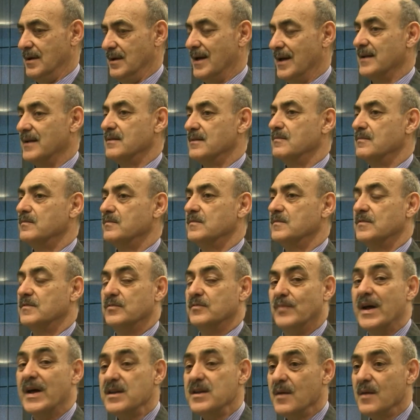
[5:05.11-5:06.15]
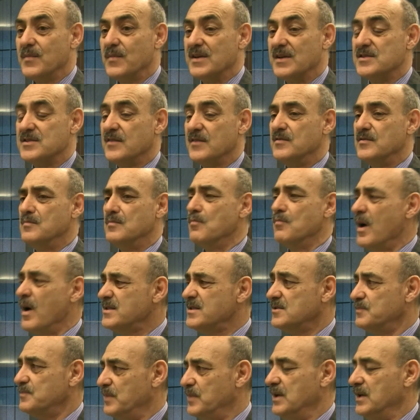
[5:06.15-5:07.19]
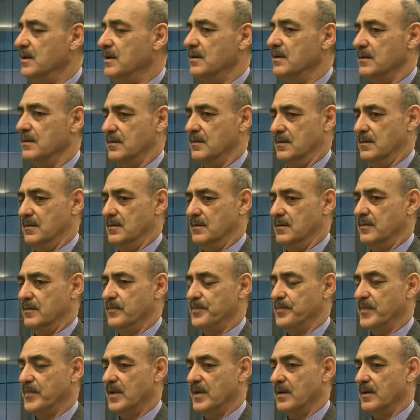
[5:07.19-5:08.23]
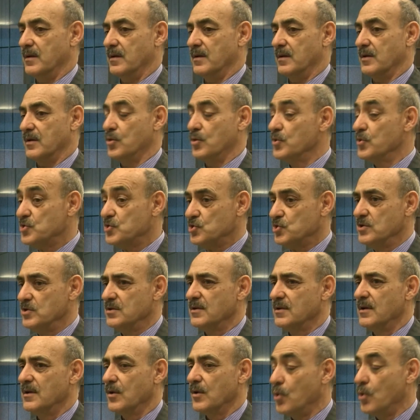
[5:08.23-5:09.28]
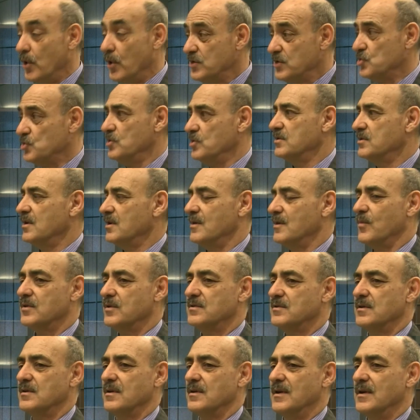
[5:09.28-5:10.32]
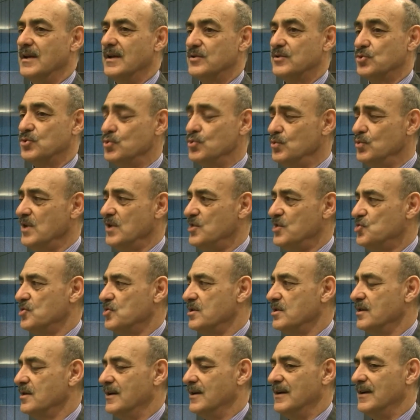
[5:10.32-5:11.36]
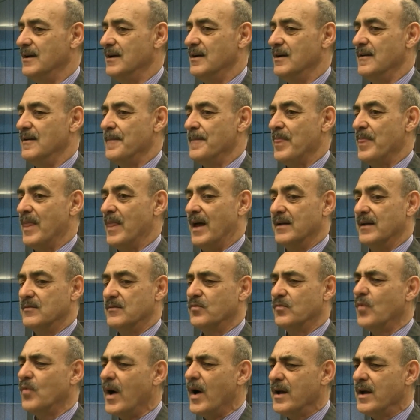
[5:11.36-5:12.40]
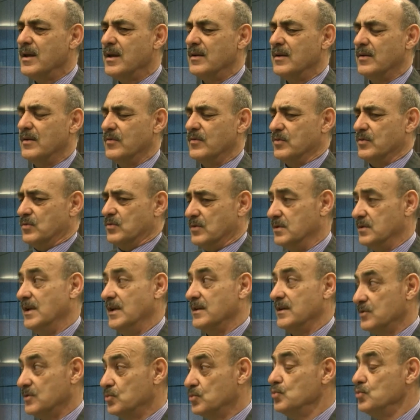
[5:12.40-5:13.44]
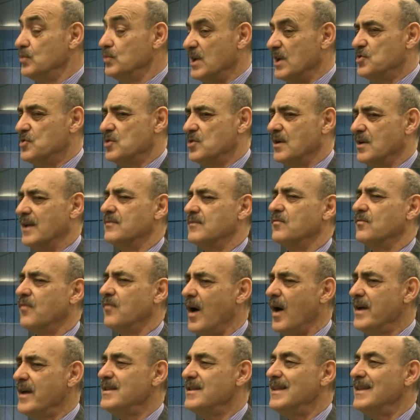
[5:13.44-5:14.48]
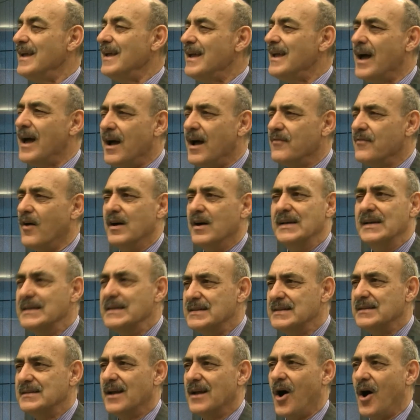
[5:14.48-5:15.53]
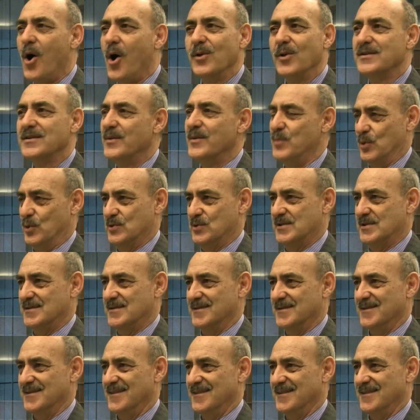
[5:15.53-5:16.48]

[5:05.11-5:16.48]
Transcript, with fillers: And Maryam Rajavi must be uh, questioned, about the true nature and why their true nature and why they have hidden all the books